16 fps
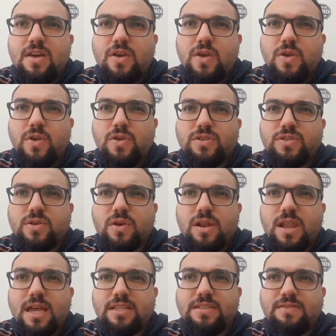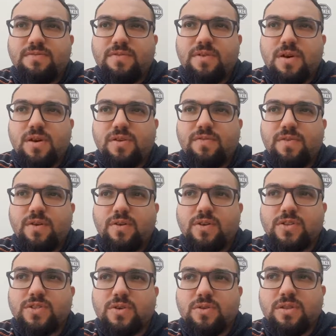whose collective work
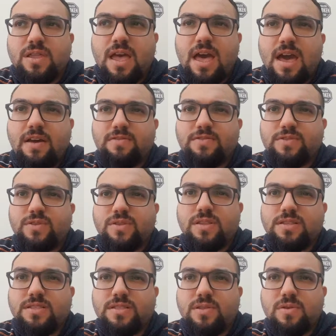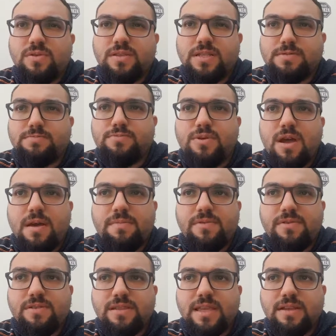focus on how students learn, is
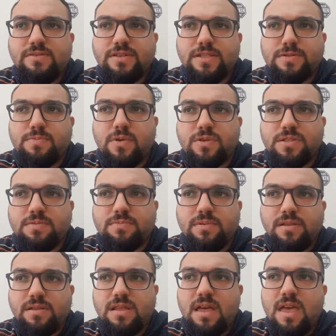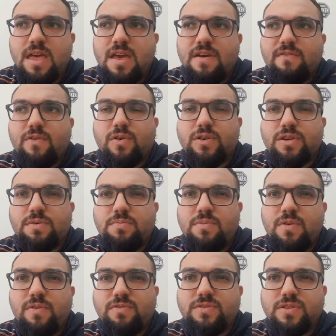primarily responsible for the
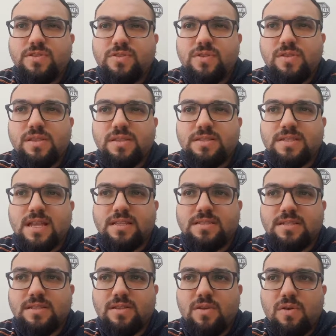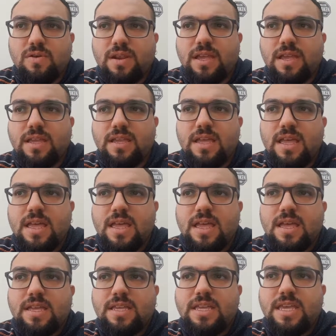move to student-centered learning.
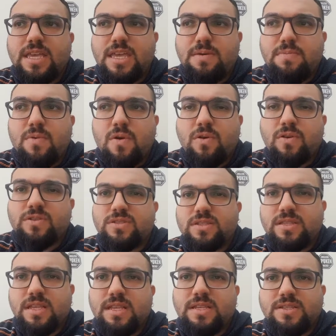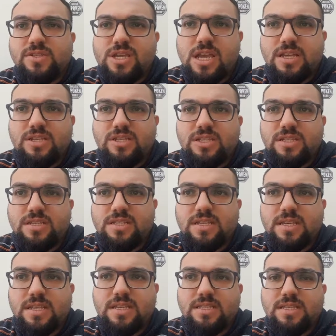Key amongst these
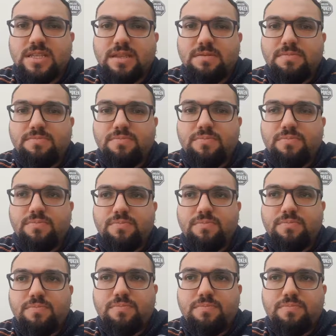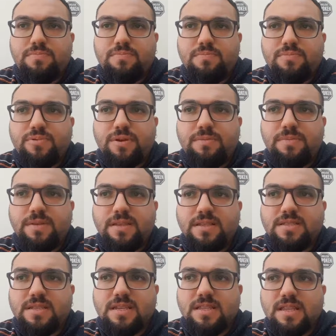changes is the
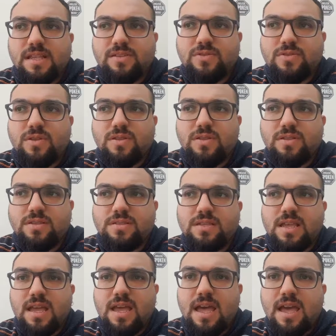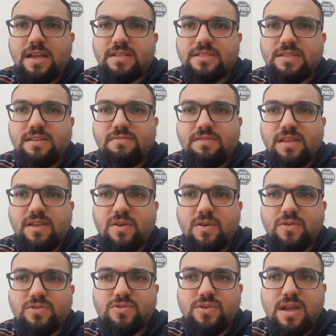premise that students actively
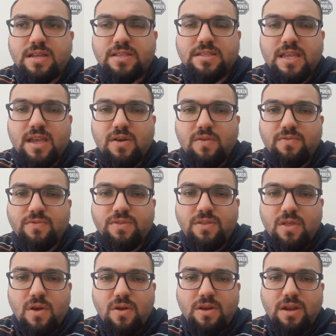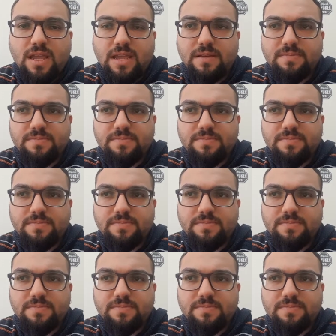construct their own learning.